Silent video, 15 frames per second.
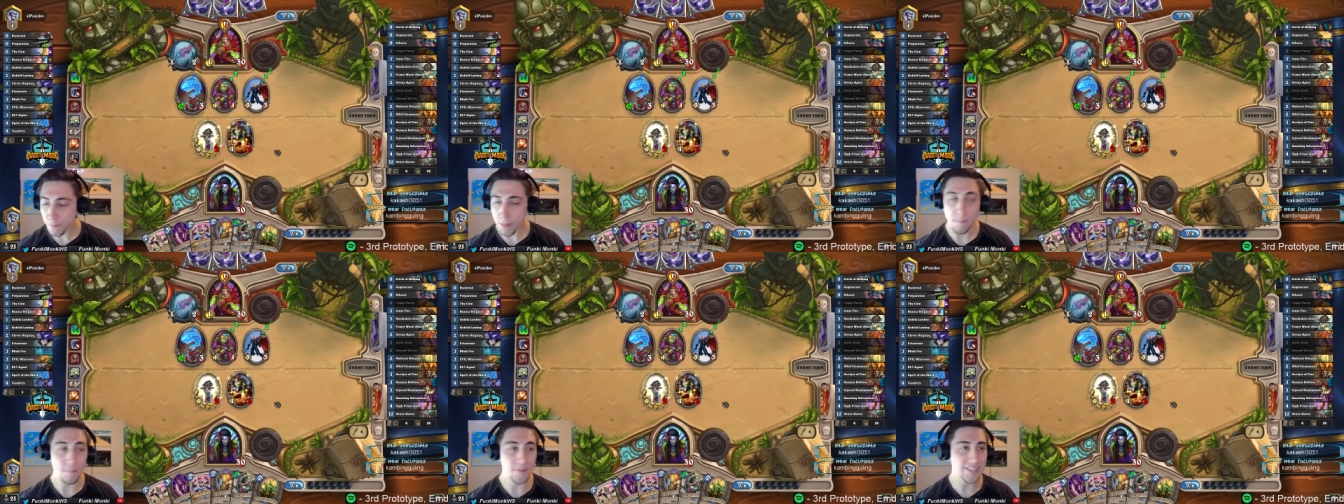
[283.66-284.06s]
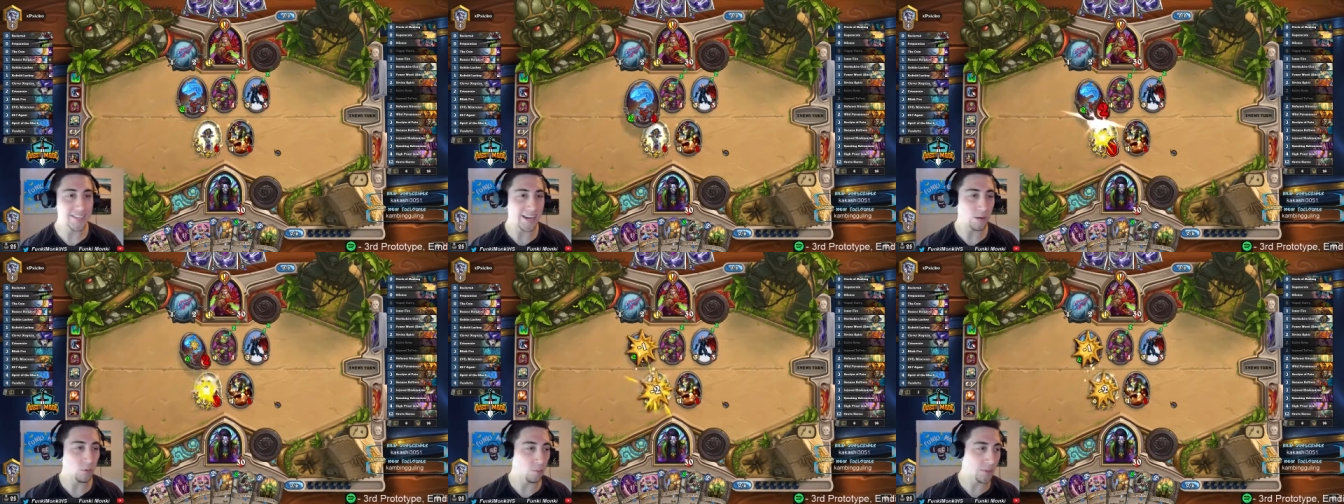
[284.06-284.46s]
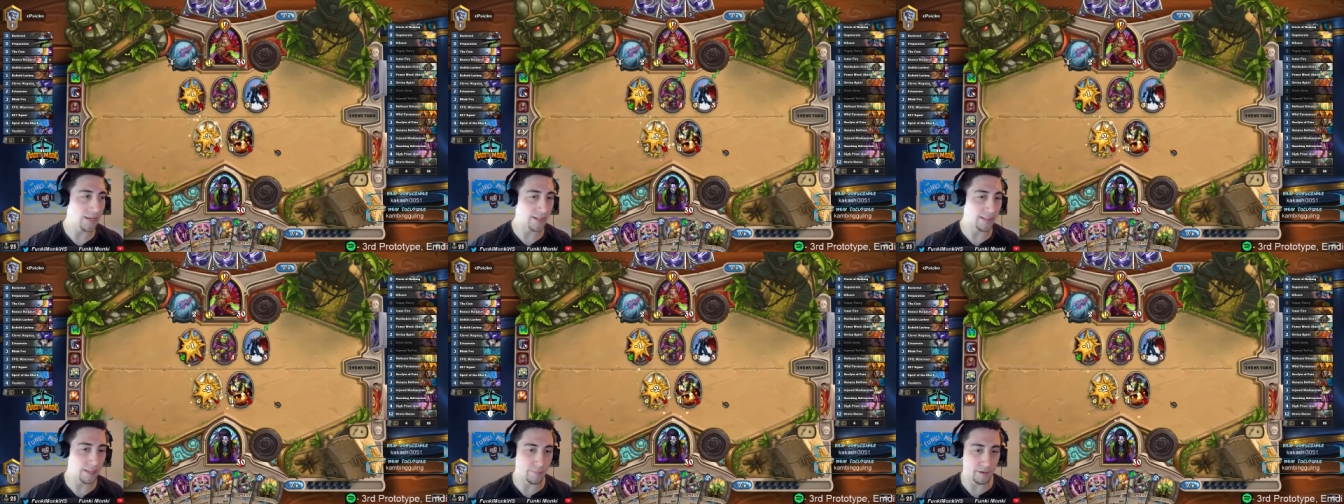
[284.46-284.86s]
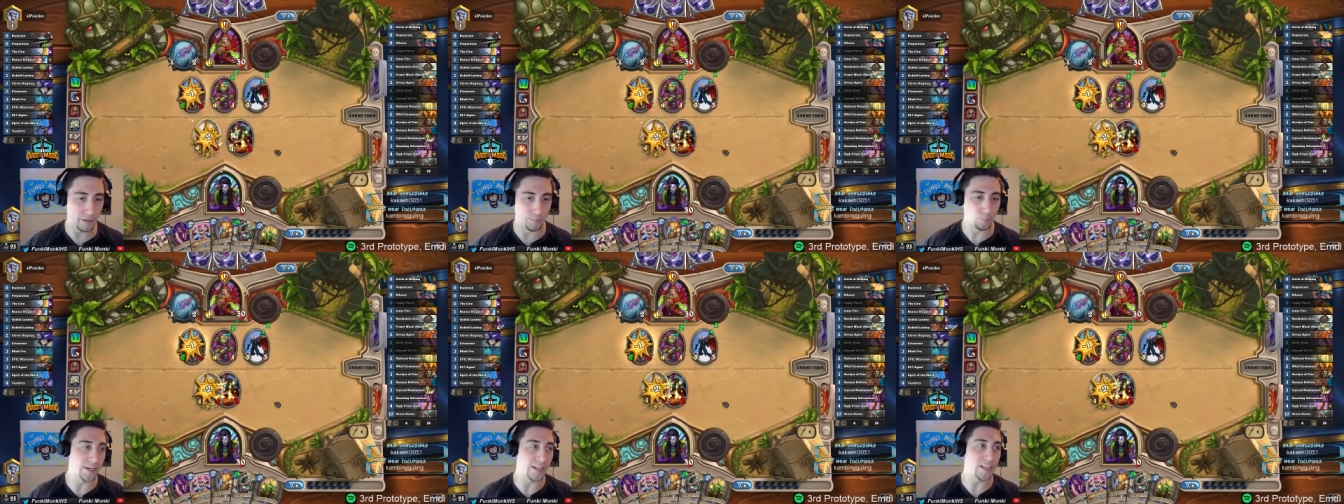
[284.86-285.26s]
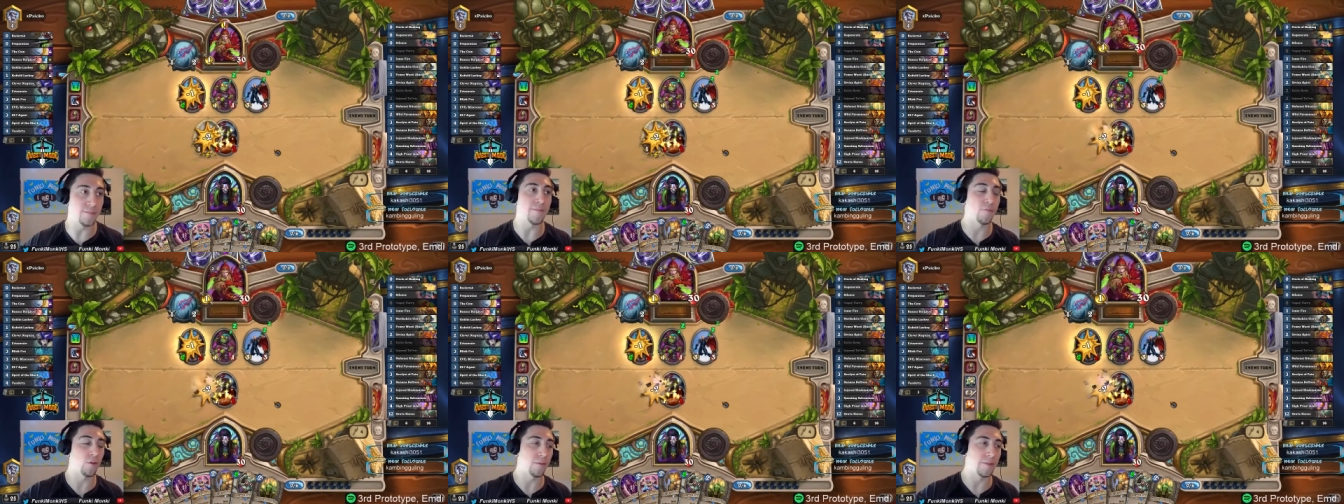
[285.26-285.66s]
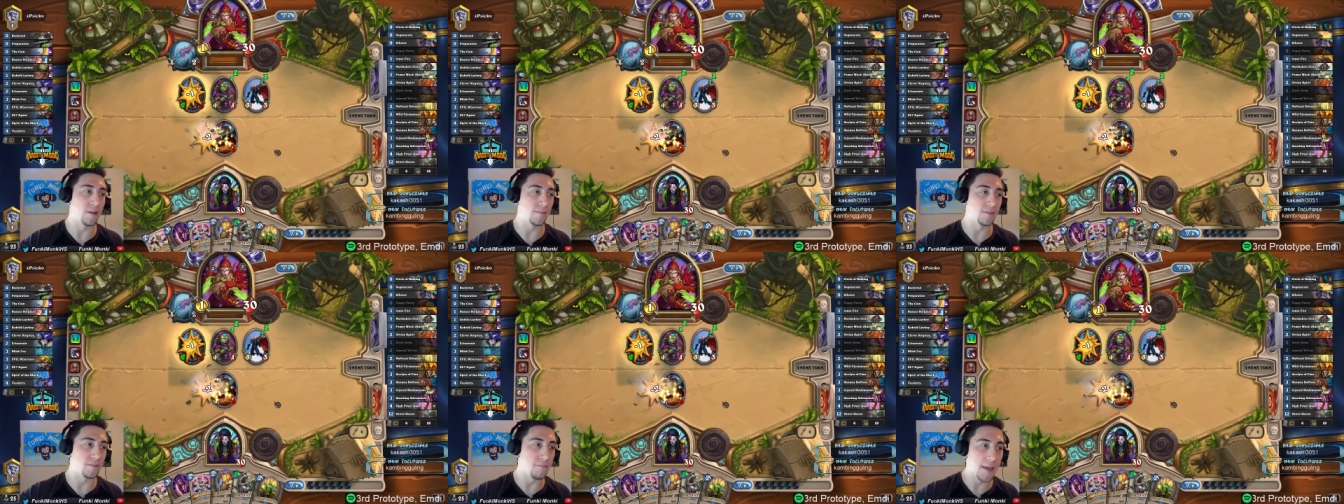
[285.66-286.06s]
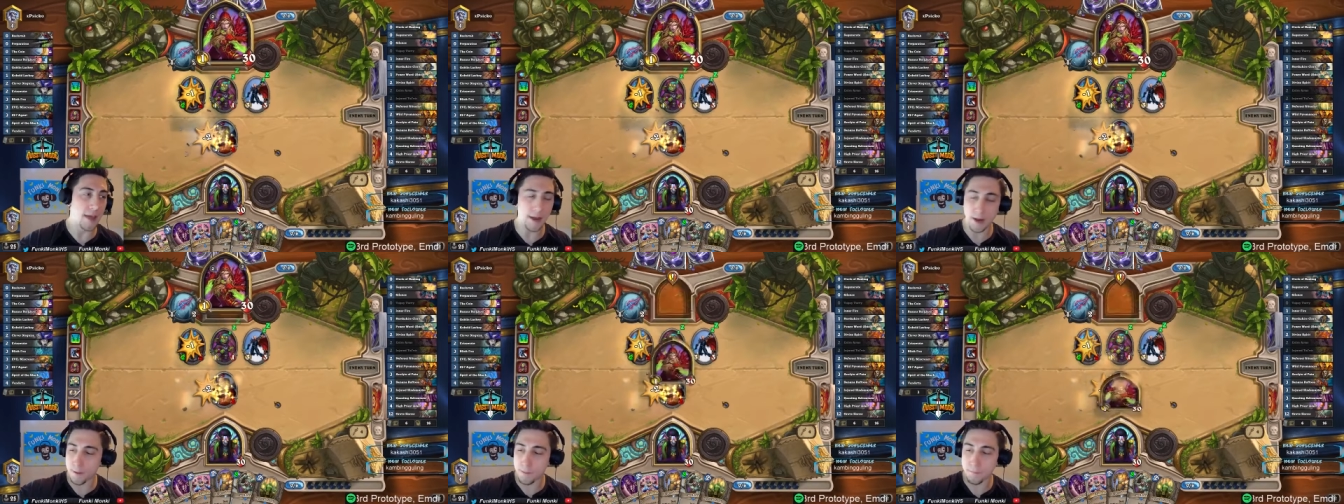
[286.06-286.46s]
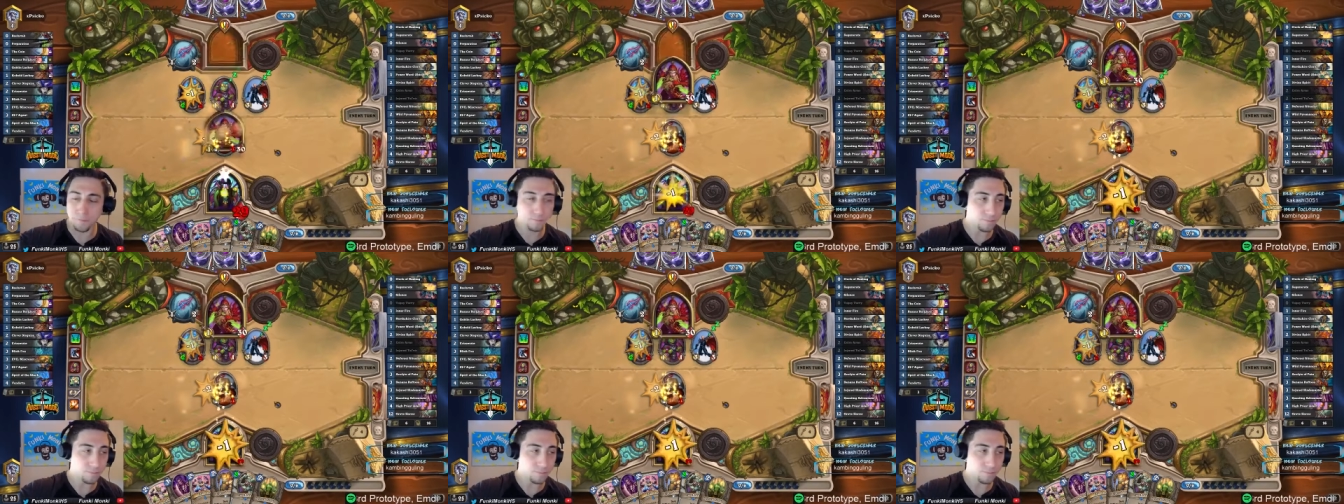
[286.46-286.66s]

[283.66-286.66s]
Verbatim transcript: But today we're playing a little bit of Priest before it becomes meta.